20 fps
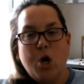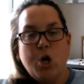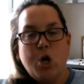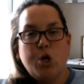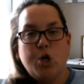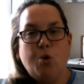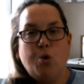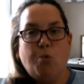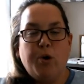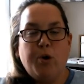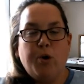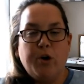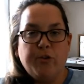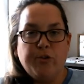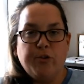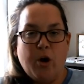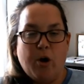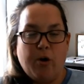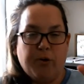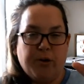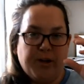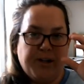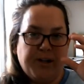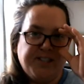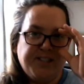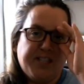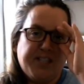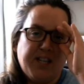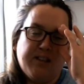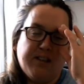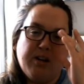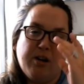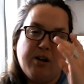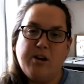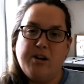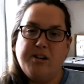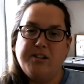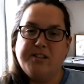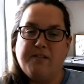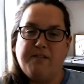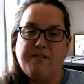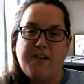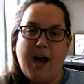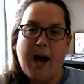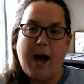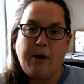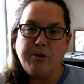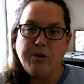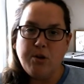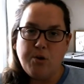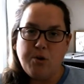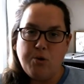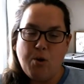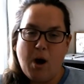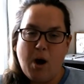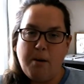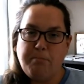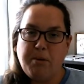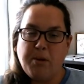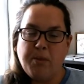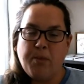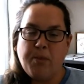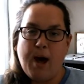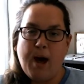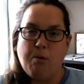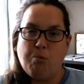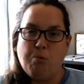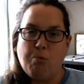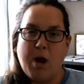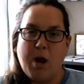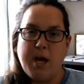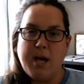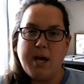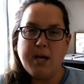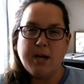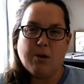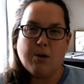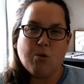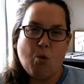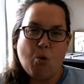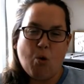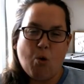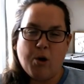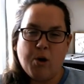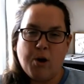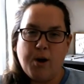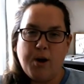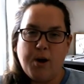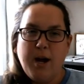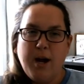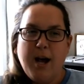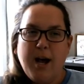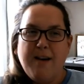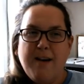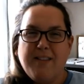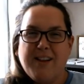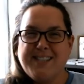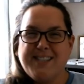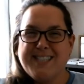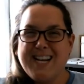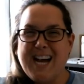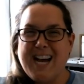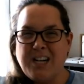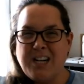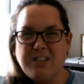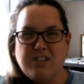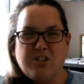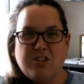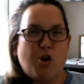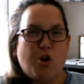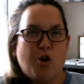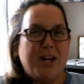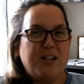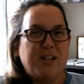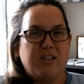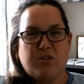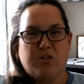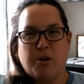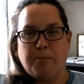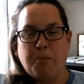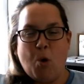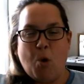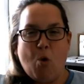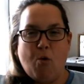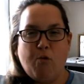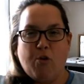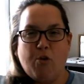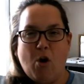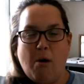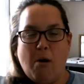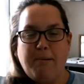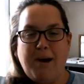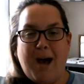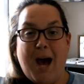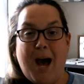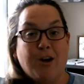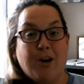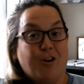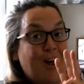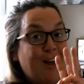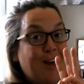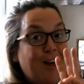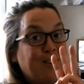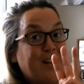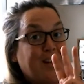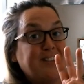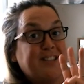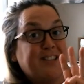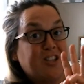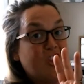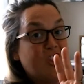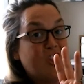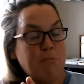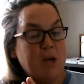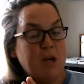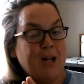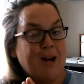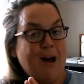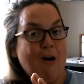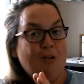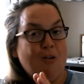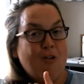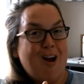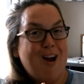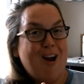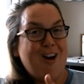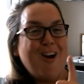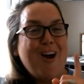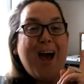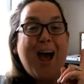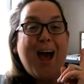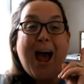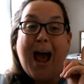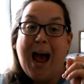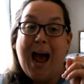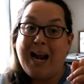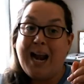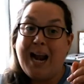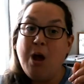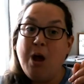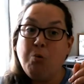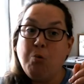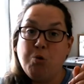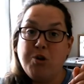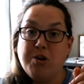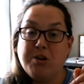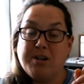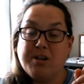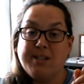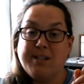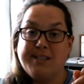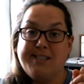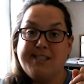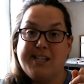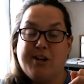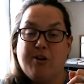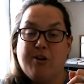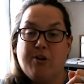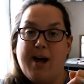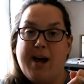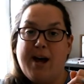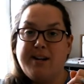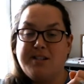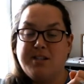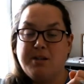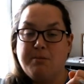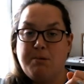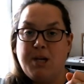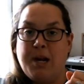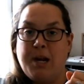you will notice that there is a value up in that right corner that's kind of strays from the overall pattern, and that's the three outlier, and I would consider that to be an